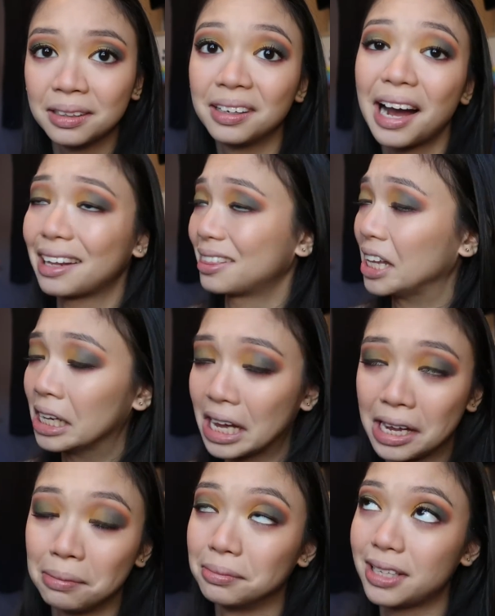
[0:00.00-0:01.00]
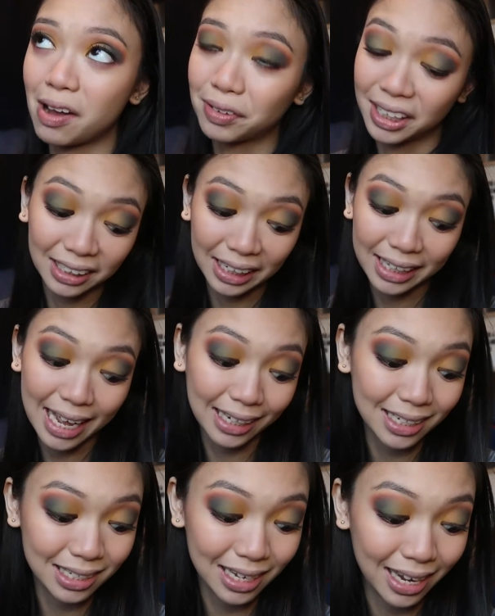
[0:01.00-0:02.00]

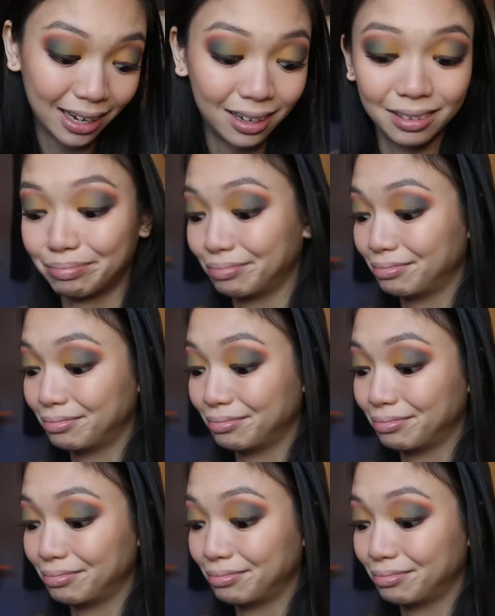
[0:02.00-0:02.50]
that is like